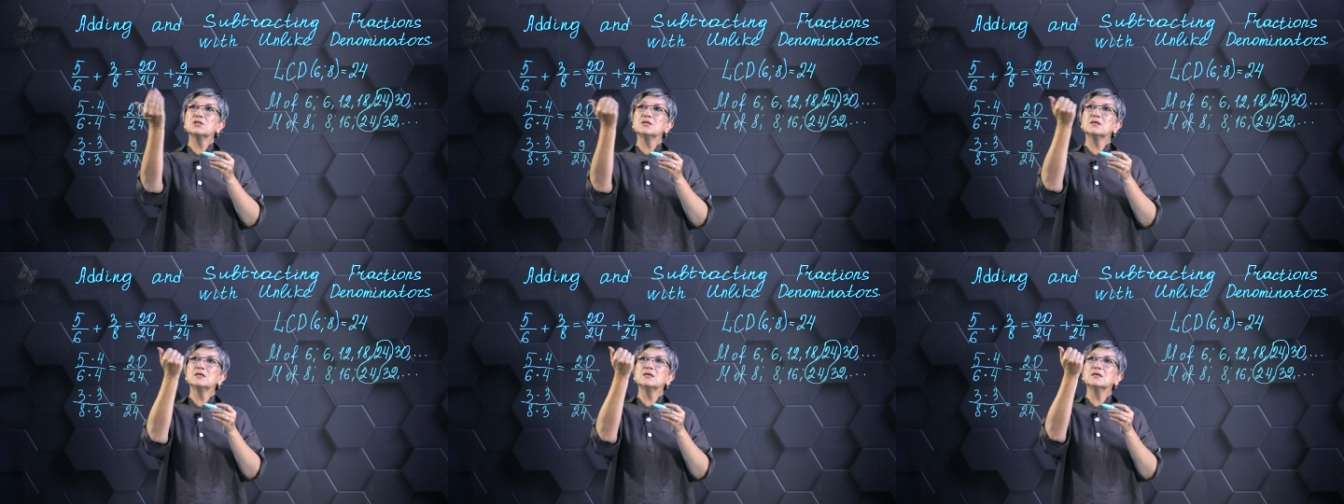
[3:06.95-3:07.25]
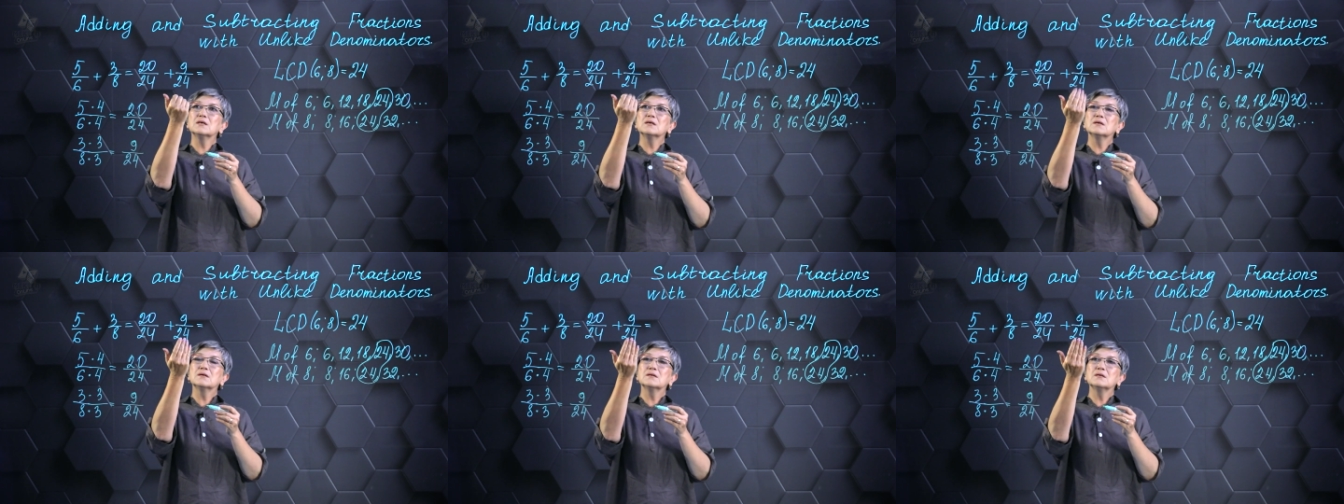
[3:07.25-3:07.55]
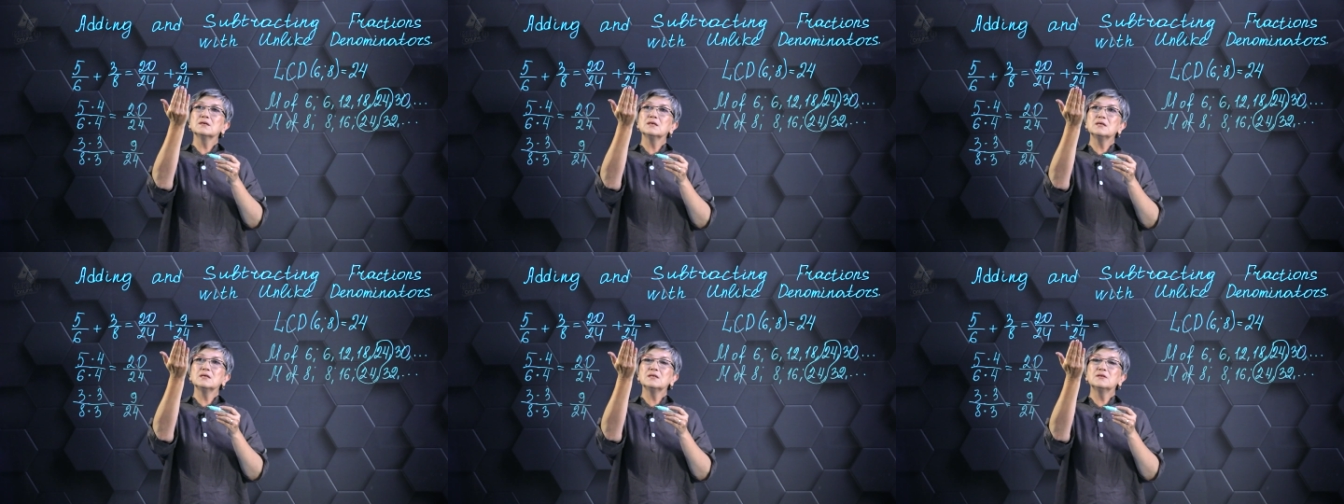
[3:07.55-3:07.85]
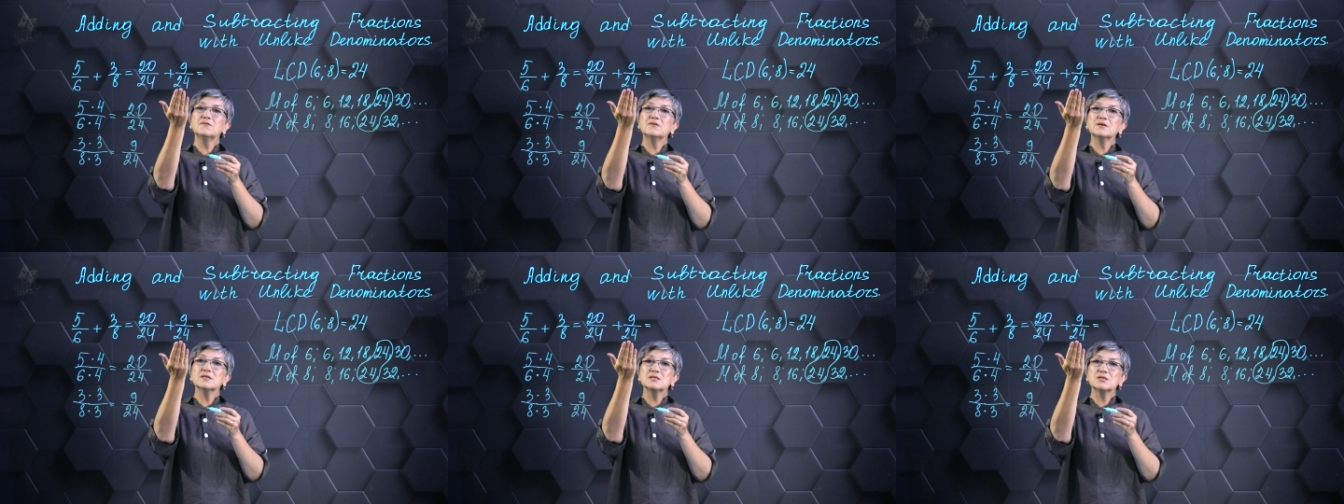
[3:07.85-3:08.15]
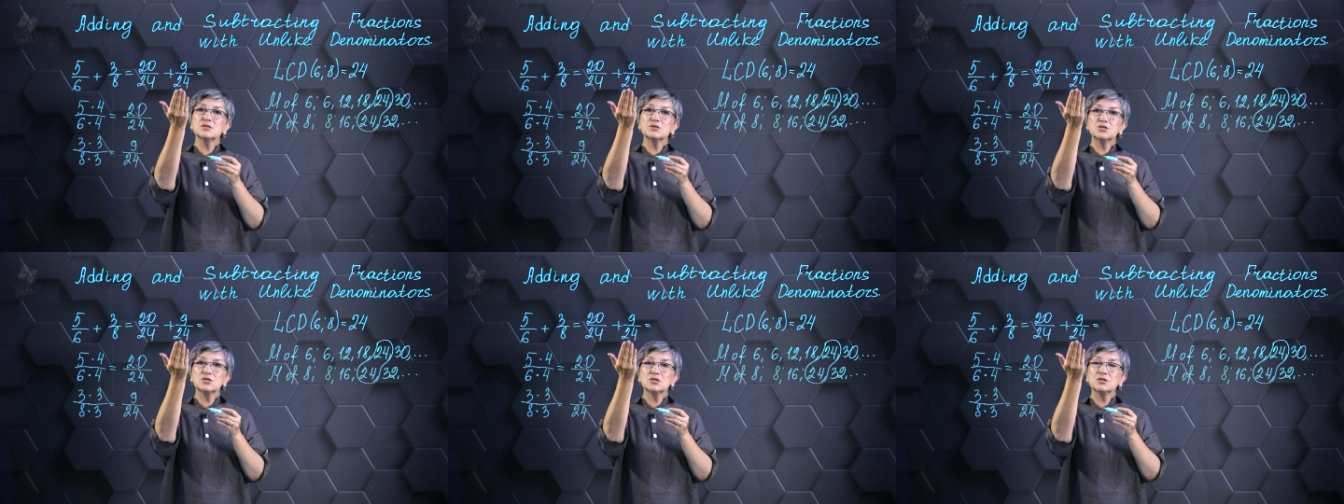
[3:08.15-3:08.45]
I resolve
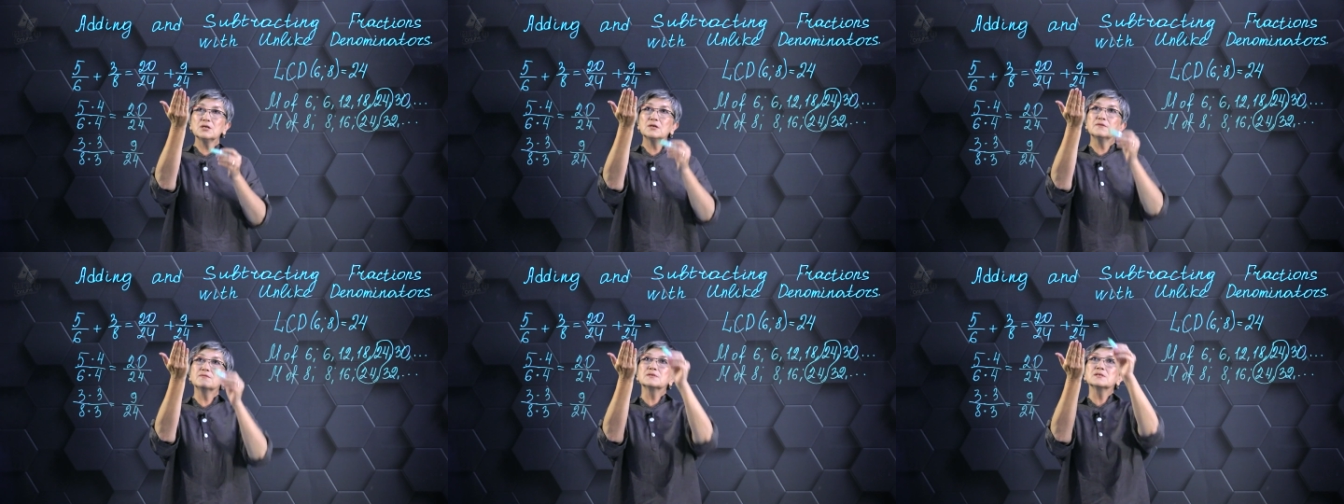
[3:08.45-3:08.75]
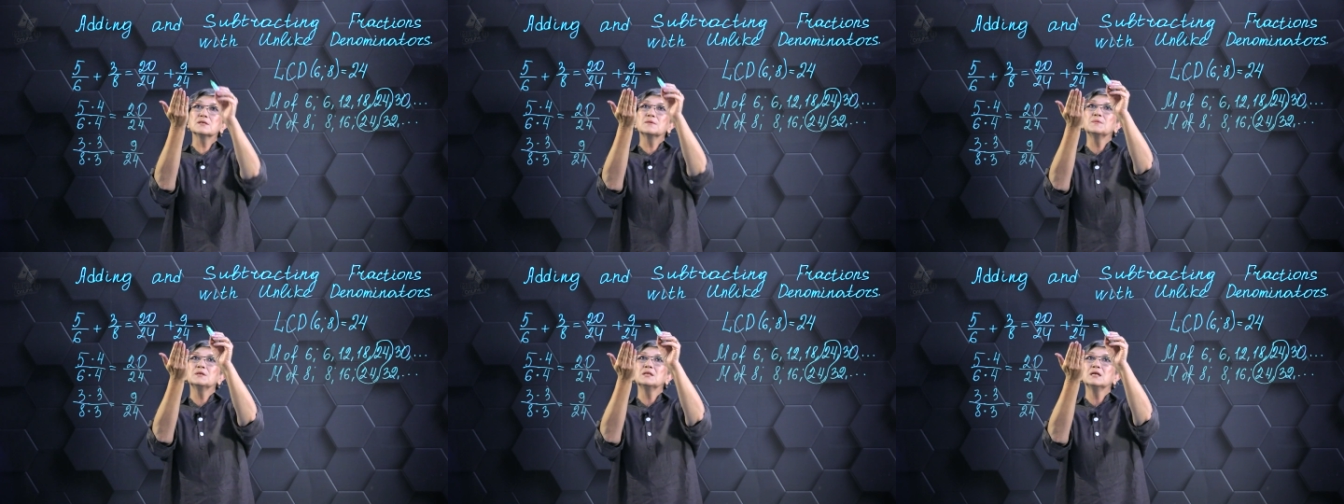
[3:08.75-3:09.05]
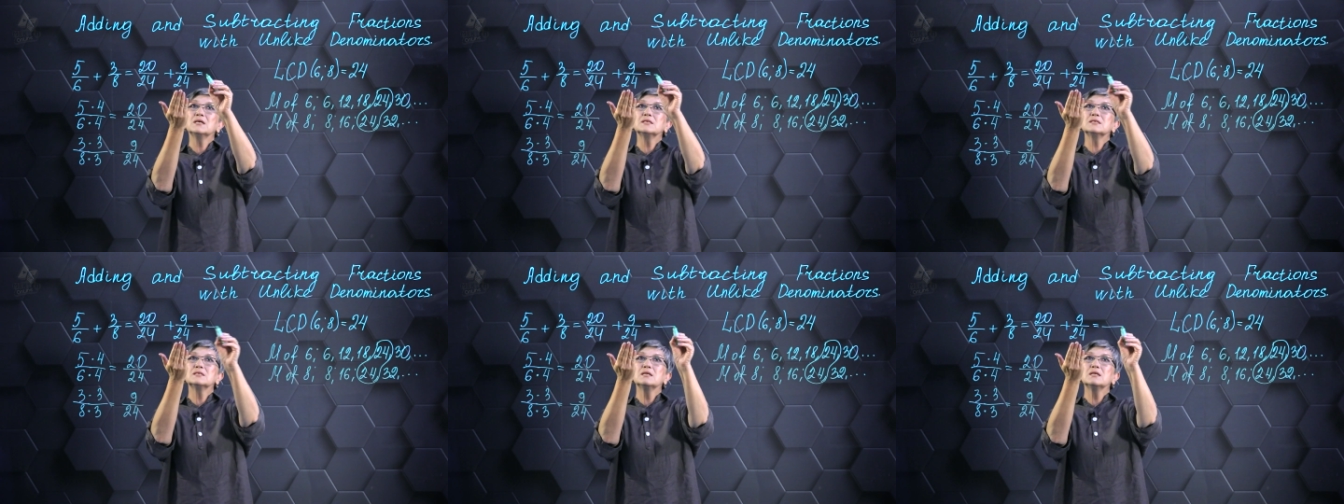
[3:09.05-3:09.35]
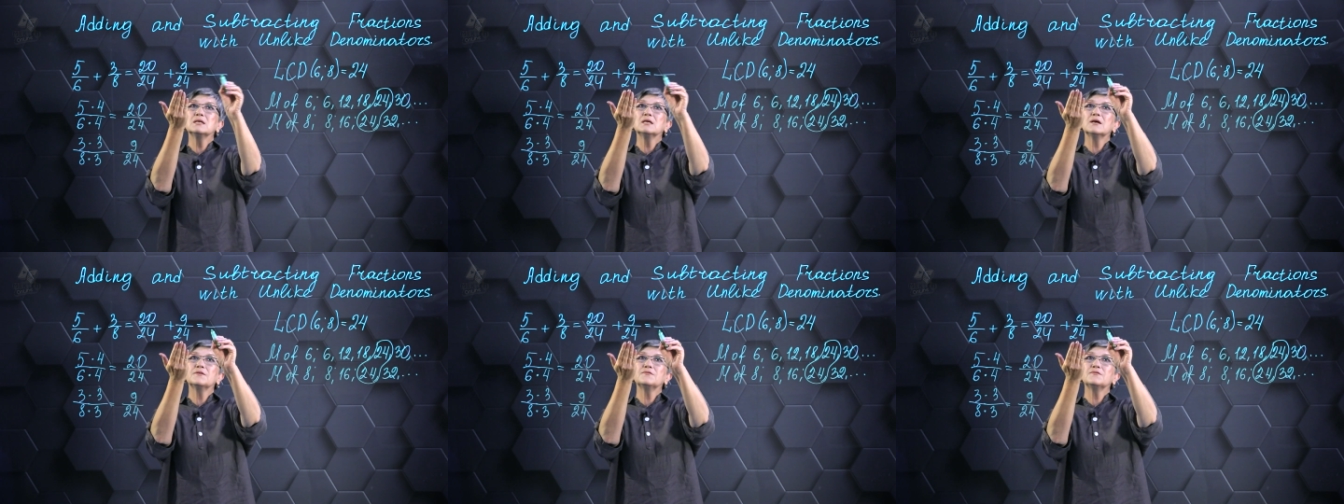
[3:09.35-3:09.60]
twenty-four and twenty-four